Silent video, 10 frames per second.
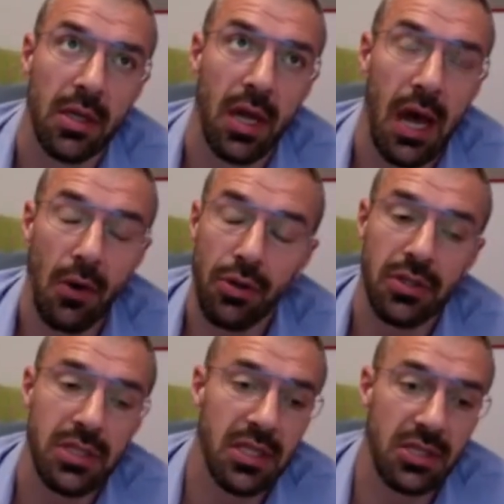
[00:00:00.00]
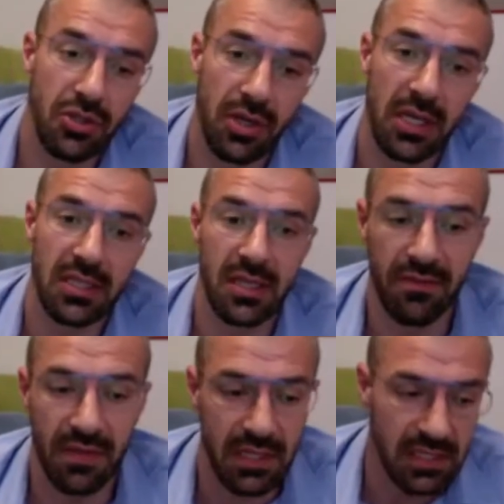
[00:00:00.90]
how you see the trends
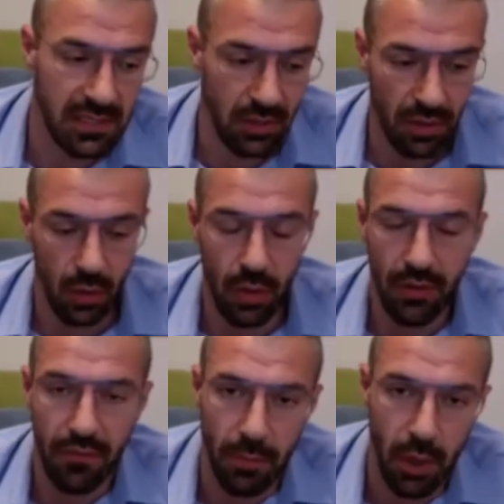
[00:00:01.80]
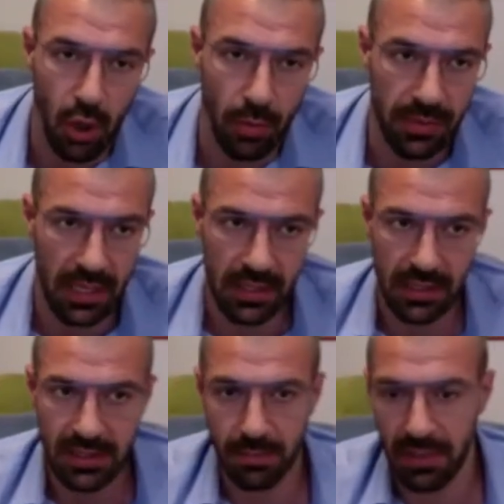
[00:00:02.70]
this, you know, work from home that
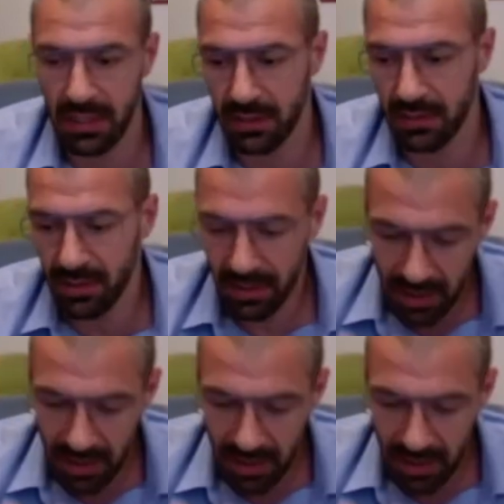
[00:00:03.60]
it's been